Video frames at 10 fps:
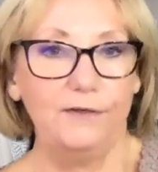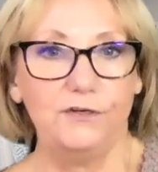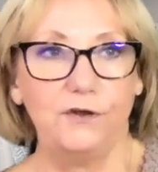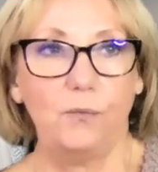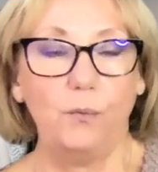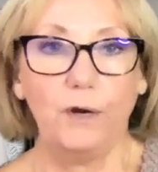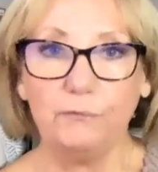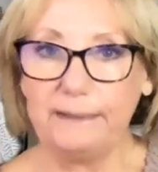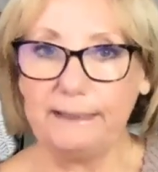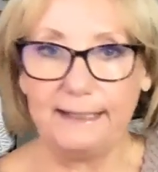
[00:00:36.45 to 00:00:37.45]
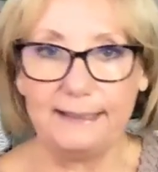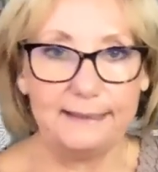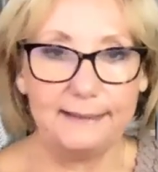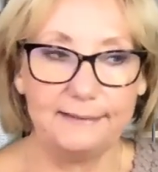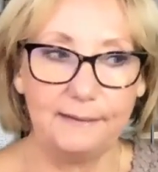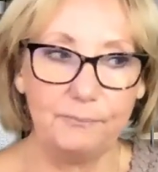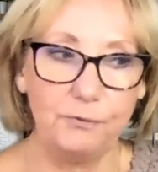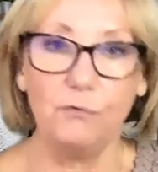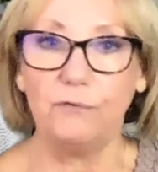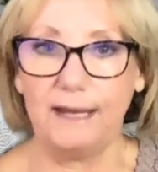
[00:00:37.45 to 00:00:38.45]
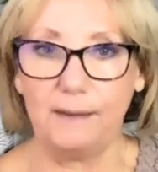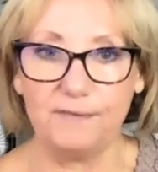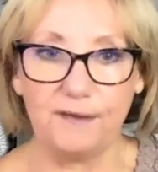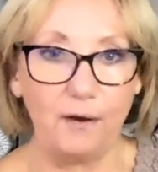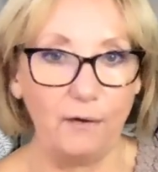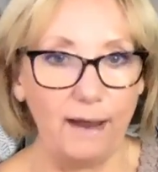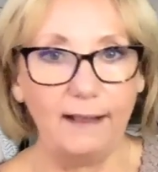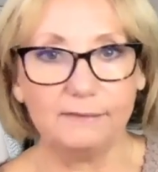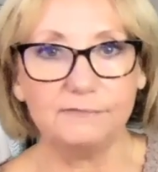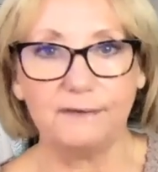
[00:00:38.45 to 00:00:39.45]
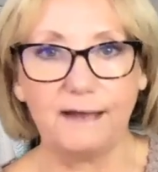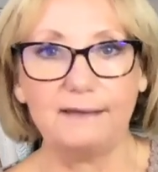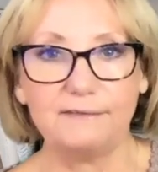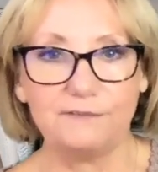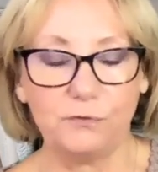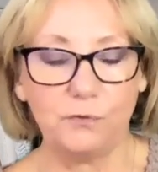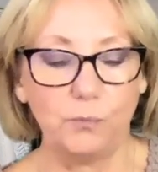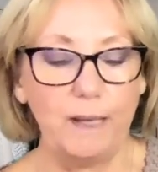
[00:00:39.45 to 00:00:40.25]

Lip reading: work-related programs are held via Zoom.